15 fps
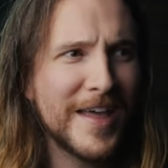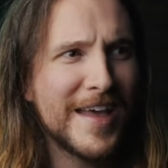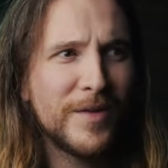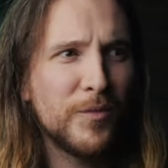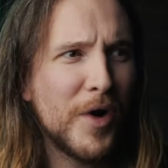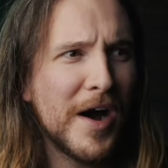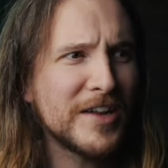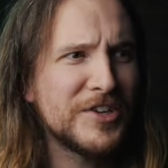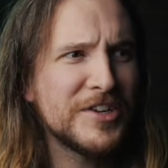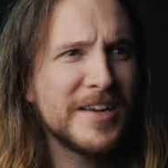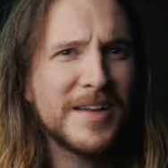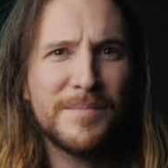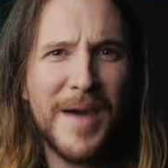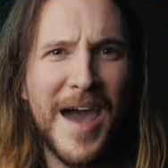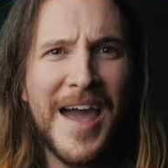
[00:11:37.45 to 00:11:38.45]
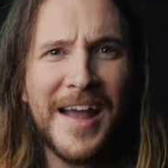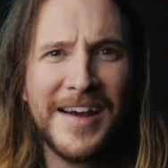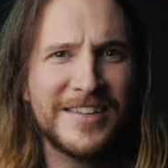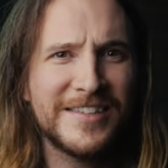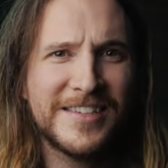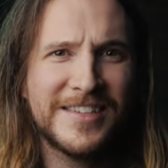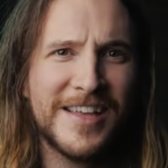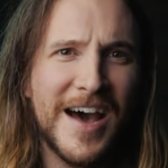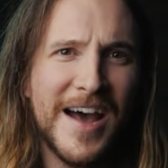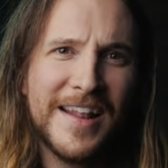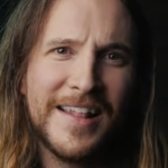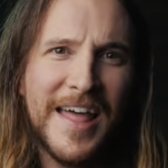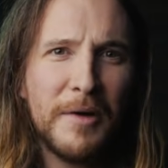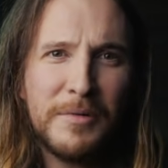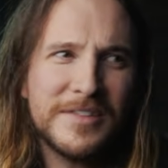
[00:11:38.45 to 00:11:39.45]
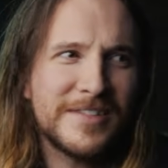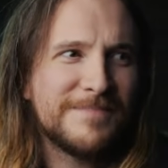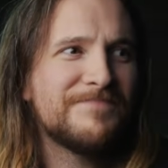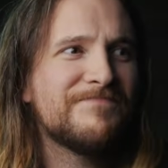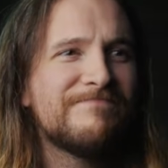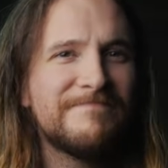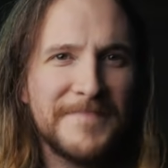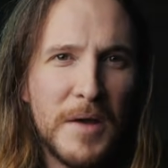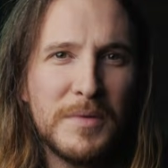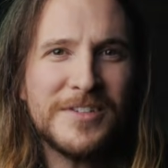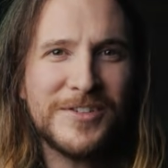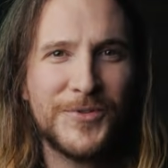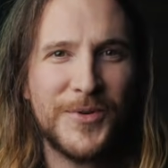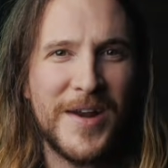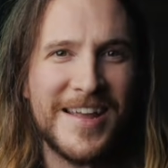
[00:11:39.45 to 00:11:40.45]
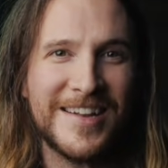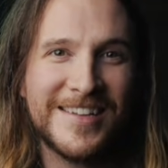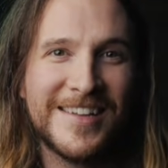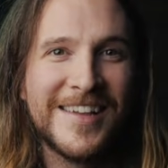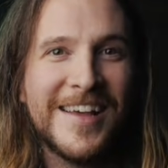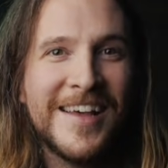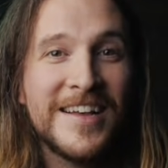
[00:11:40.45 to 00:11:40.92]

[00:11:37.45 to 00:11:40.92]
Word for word: And watching it back, I just thought that was that was great.